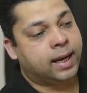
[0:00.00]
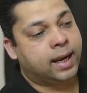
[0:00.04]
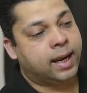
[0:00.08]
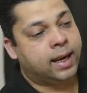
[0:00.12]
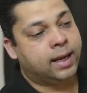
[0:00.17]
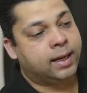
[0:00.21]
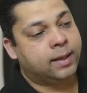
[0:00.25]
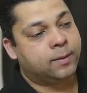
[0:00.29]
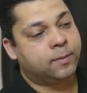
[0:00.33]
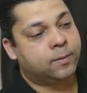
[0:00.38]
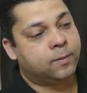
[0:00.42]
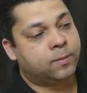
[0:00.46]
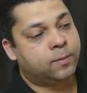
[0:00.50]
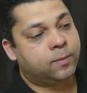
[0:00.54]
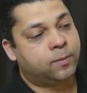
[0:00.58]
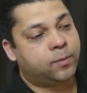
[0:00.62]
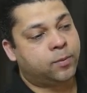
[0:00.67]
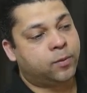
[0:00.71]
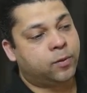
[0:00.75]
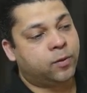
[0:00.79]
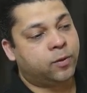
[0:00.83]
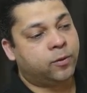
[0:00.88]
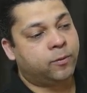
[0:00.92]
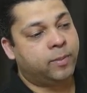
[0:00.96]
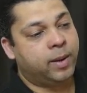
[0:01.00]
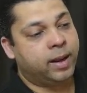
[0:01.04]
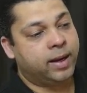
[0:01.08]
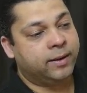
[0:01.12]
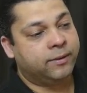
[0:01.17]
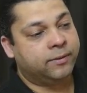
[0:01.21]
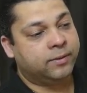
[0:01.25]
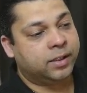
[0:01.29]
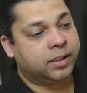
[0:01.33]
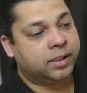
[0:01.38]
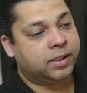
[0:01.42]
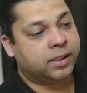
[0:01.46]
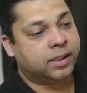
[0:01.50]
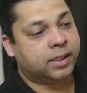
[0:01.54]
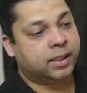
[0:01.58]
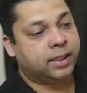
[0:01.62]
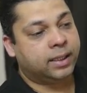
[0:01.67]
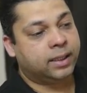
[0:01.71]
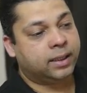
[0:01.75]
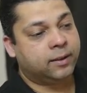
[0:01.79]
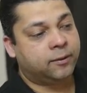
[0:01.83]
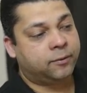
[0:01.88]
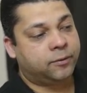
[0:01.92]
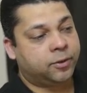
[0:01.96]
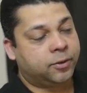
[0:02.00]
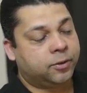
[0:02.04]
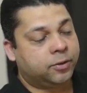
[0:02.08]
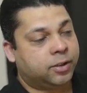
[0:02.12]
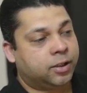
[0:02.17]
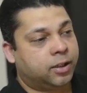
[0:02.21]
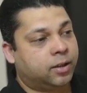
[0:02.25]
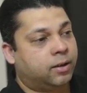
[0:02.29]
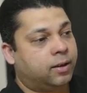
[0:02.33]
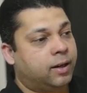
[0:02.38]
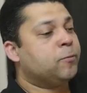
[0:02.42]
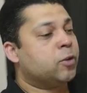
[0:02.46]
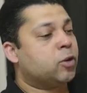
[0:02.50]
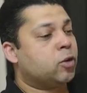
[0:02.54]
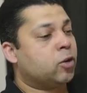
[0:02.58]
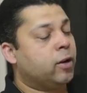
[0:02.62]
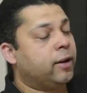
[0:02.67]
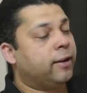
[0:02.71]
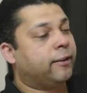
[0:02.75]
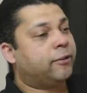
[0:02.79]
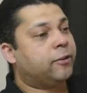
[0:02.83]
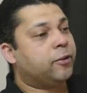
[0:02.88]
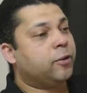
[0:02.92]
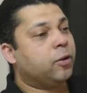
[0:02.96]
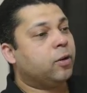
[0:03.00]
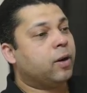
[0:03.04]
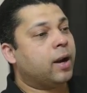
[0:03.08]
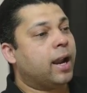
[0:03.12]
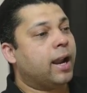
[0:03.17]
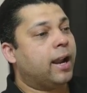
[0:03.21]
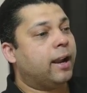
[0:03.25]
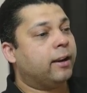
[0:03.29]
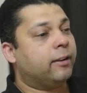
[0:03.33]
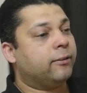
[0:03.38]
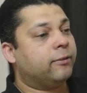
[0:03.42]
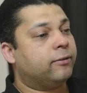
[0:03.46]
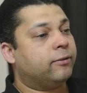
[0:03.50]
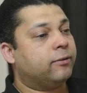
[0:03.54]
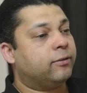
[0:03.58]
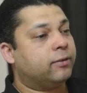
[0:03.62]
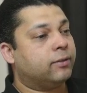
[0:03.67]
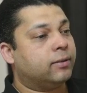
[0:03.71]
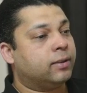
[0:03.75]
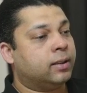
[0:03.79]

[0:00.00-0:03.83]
can prove beneficial in the future. Right? So if you have,